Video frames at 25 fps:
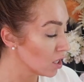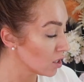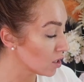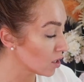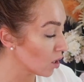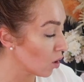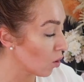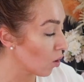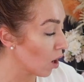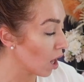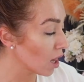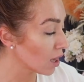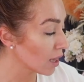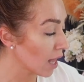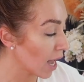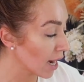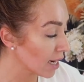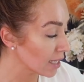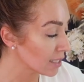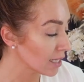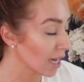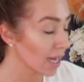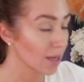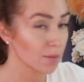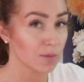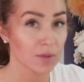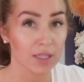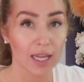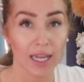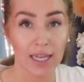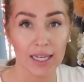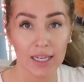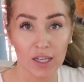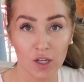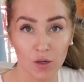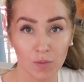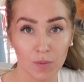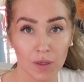So a lot of times I
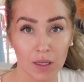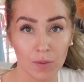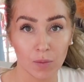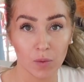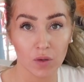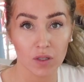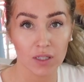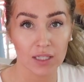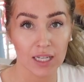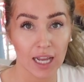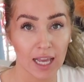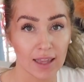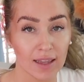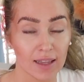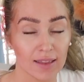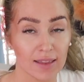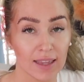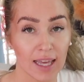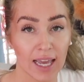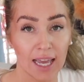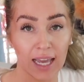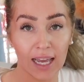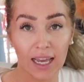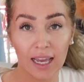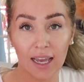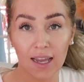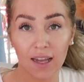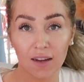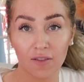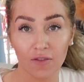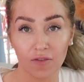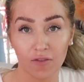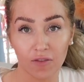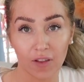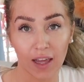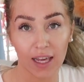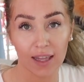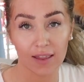hear people say that they
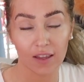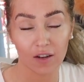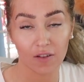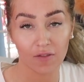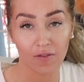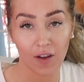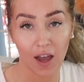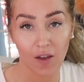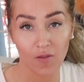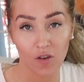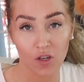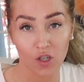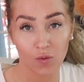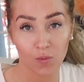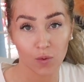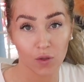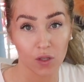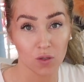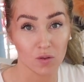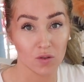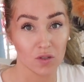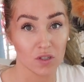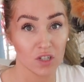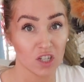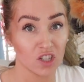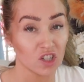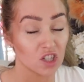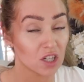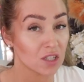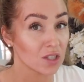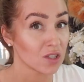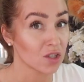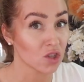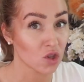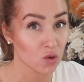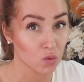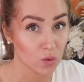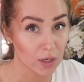inflate their 5-inch balloons to
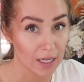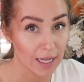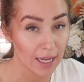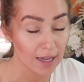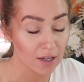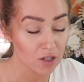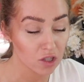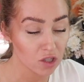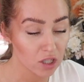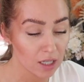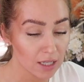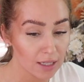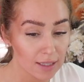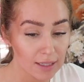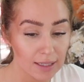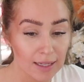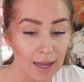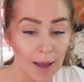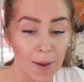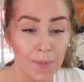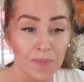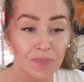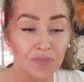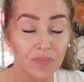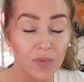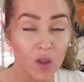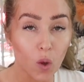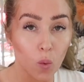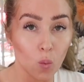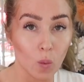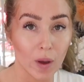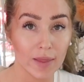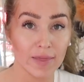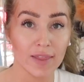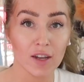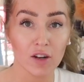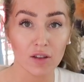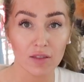just 3 inches.
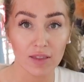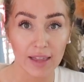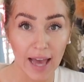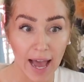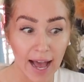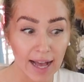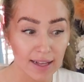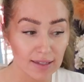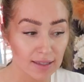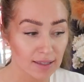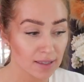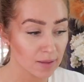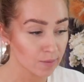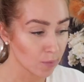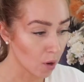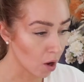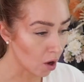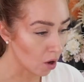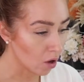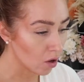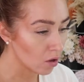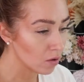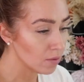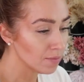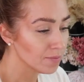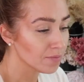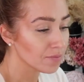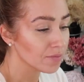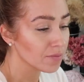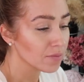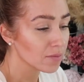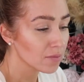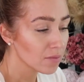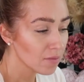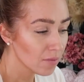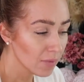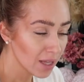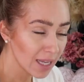When they're that small,
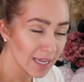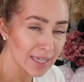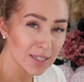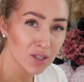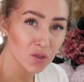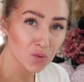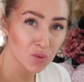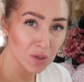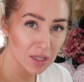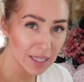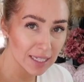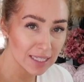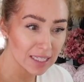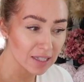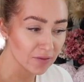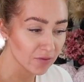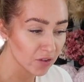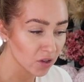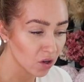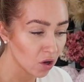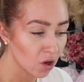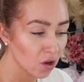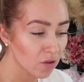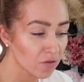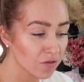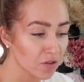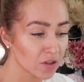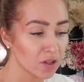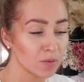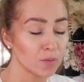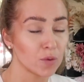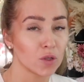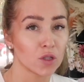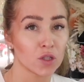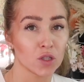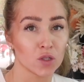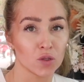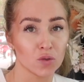it's really difficult for the
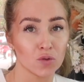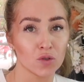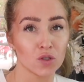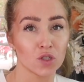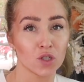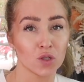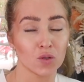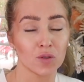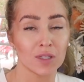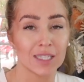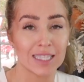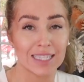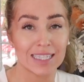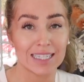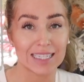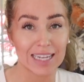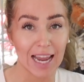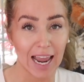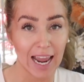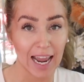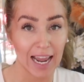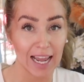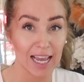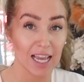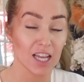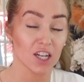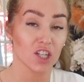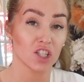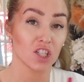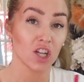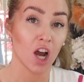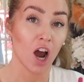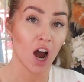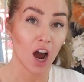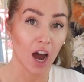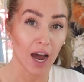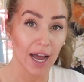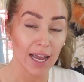balloon to stay
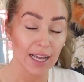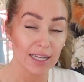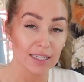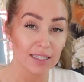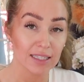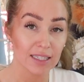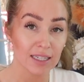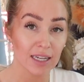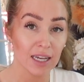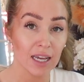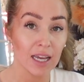taut